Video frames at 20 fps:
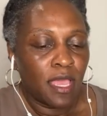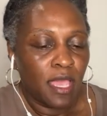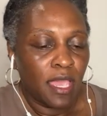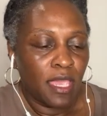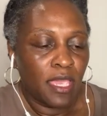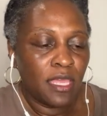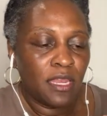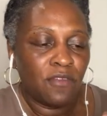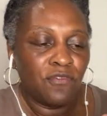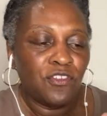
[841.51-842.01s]

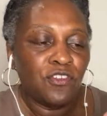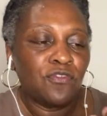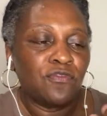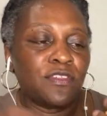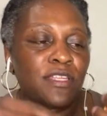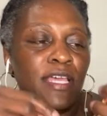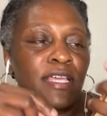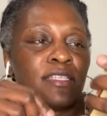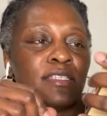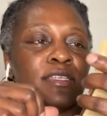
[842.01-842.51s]
And if you've
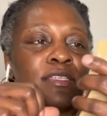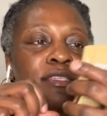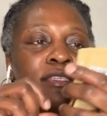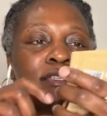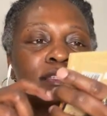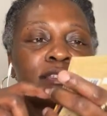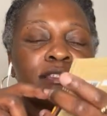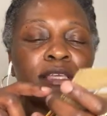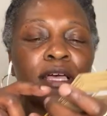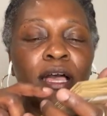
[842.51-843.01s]
tasted
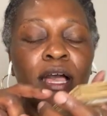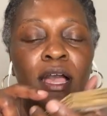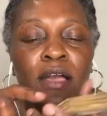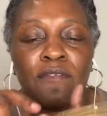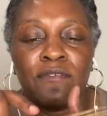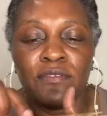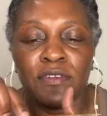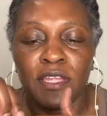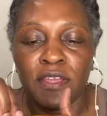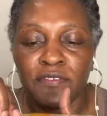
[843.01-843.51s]
this,
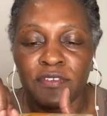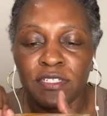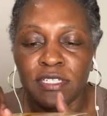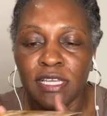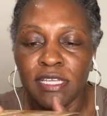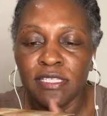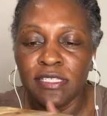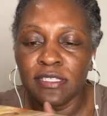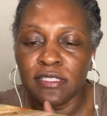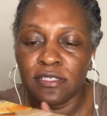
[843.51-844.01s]
I've never
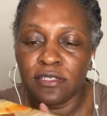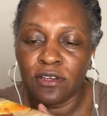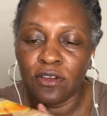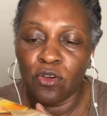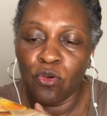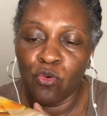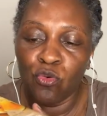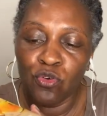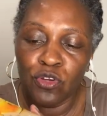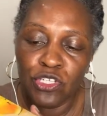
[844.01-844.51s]
tasted an
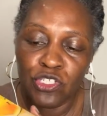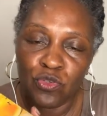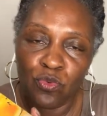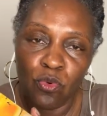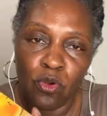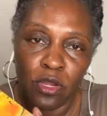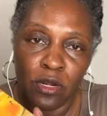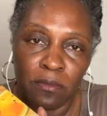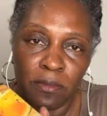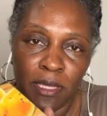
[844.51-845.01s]
orange
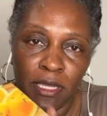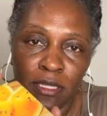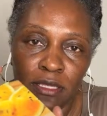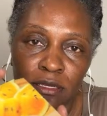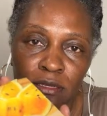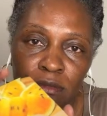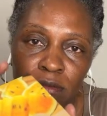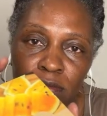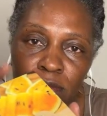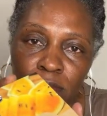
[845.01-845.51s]

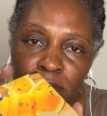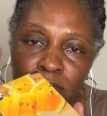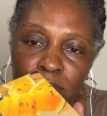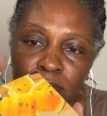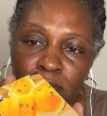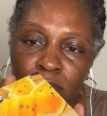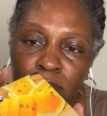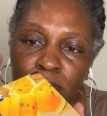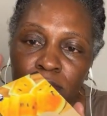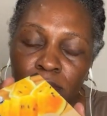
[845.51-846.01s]
watermelon,
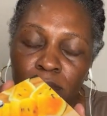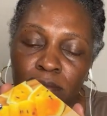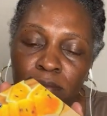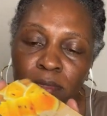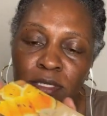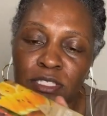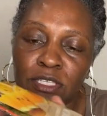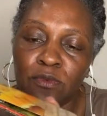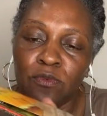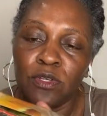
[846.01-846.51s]
but
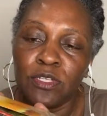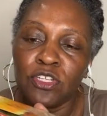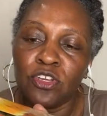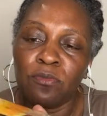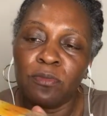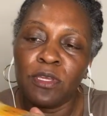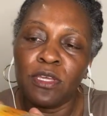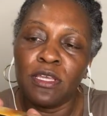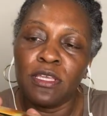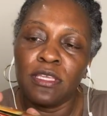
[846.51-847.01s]
someone told
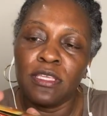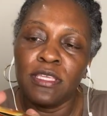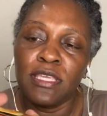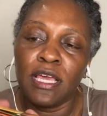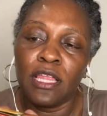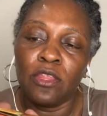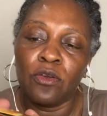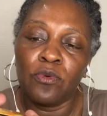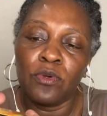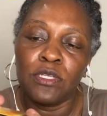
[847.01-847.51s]
me a
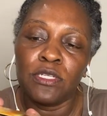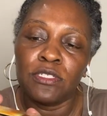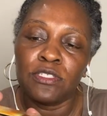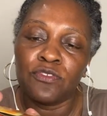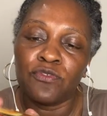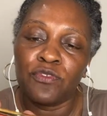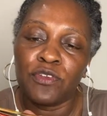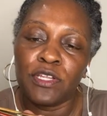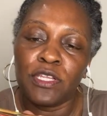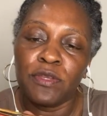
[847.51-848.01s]
yellow one is
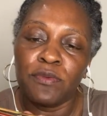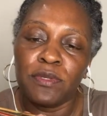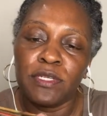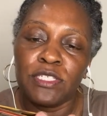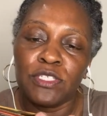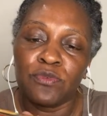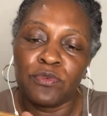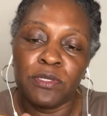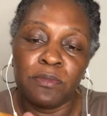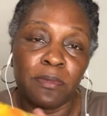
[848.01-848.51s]
really, really
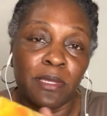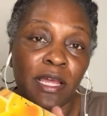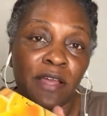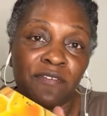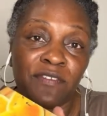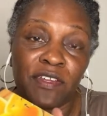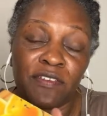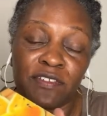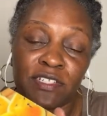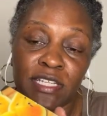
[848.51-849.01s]
sweet, but I've
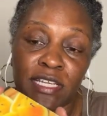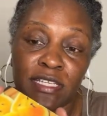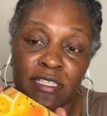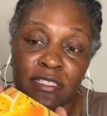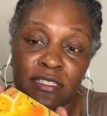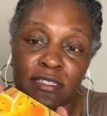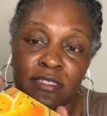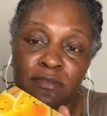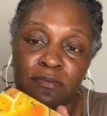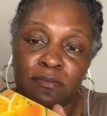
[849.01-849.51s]
never
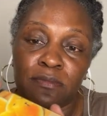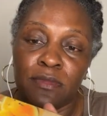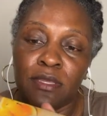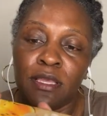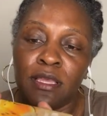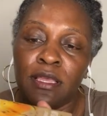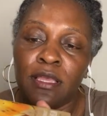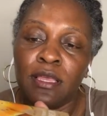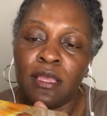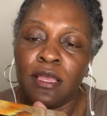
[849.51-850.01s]
tasted it.
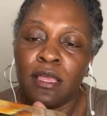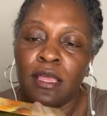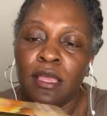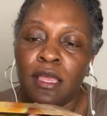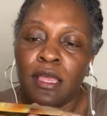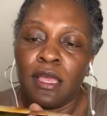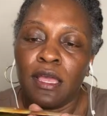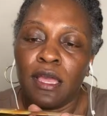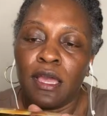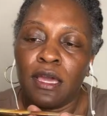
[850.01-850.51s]

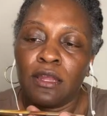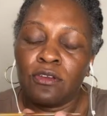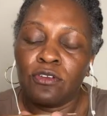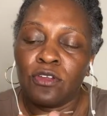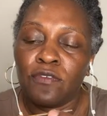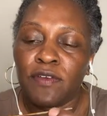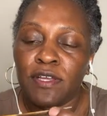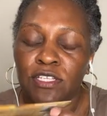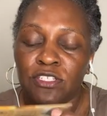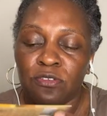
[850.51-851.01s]
I don't know
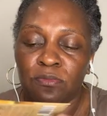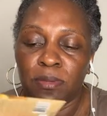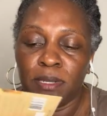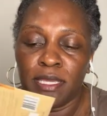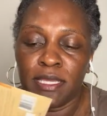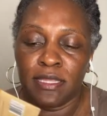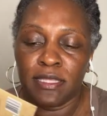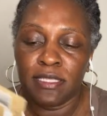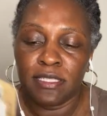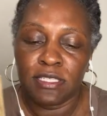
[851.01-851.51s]
if I should
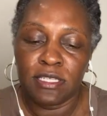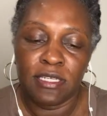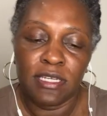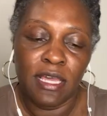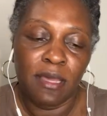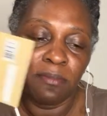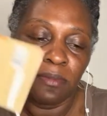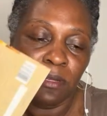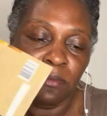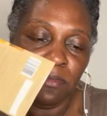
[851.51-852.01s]
plant this or not,
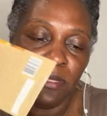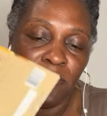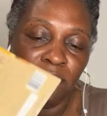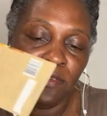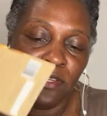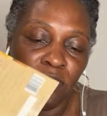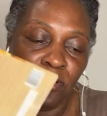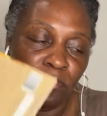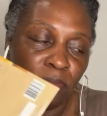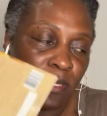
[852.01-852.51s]
but I'm definitely
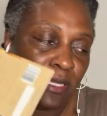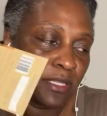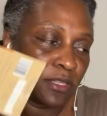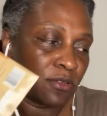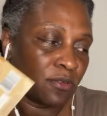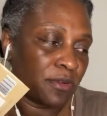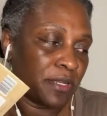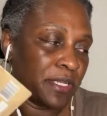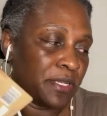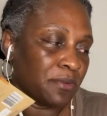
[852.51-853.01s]
gonna plant the
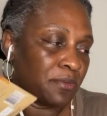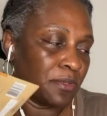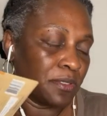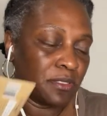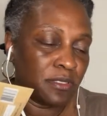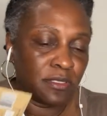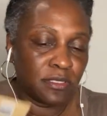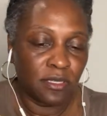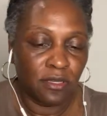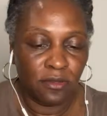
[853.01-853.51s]
red one.
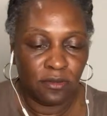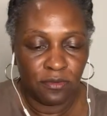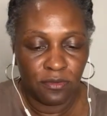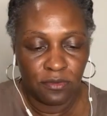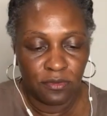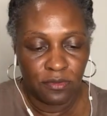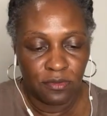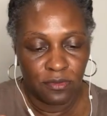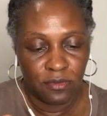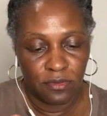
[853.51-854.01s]
So
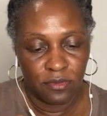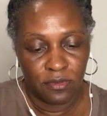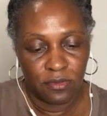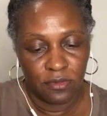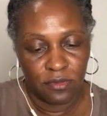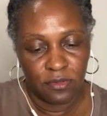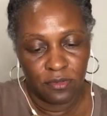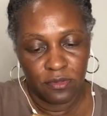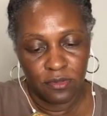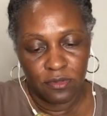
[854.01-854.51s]

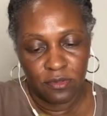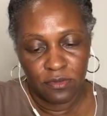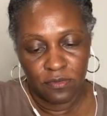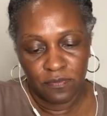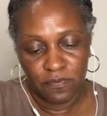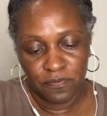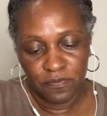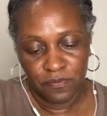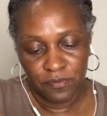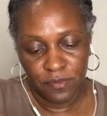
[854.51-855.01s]

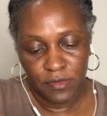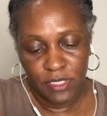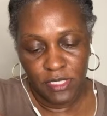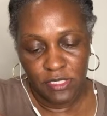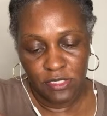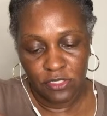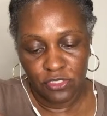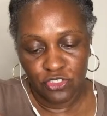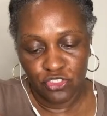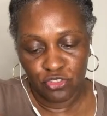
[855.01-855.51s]
it's
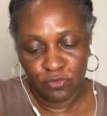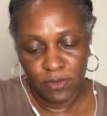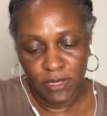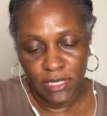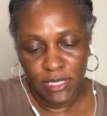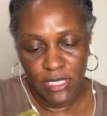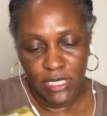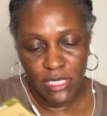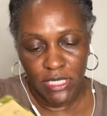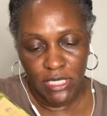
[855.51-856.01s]
a
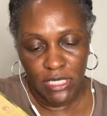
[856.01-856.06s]
Jubilee.